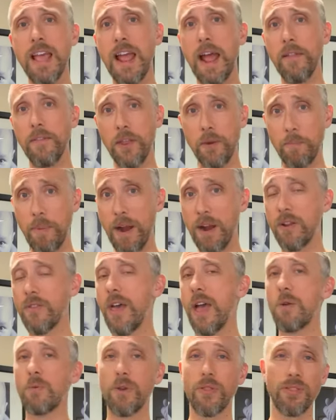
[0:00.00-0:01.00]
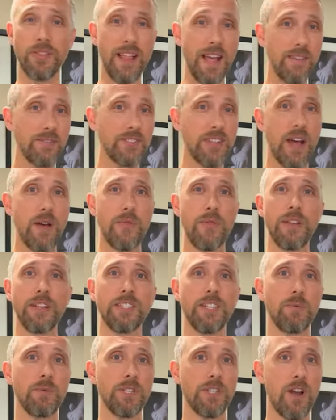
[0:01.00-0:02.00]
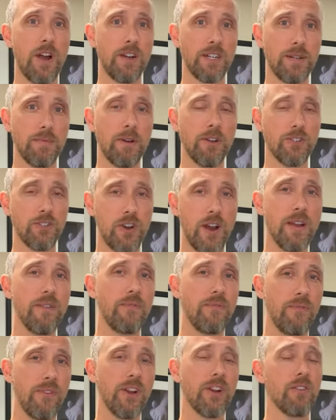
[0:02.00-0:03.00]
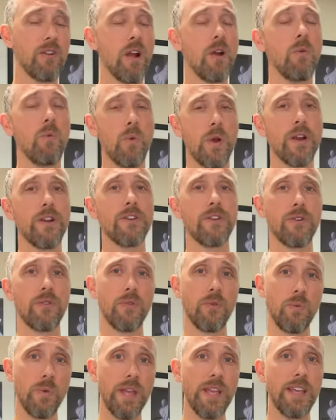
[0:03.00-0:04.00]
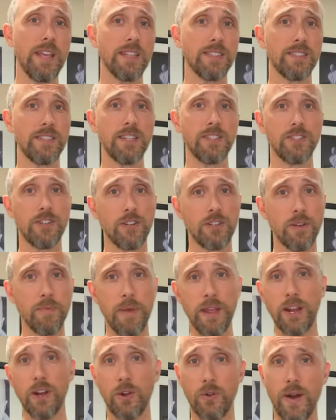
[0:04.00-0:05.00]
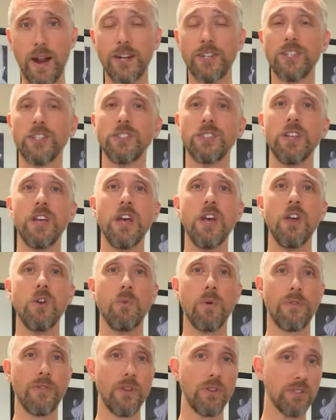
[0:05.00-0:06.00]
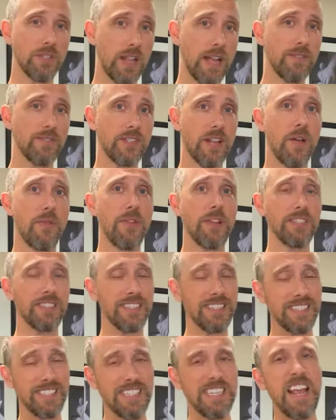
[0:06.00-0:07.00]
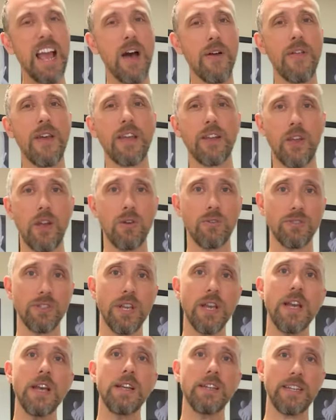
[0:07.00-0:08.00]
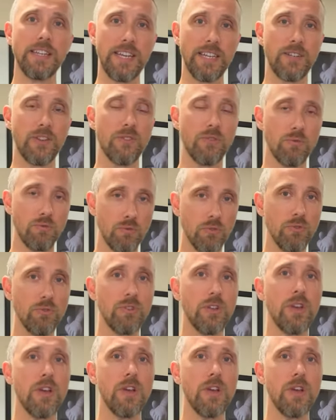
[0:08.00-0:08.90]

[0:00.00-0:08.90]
And then pair that with lifestyle things that we talked about. Try and figure out where you're the weakest and start to make corrections with those lifestyle things and see how that goes to get to the root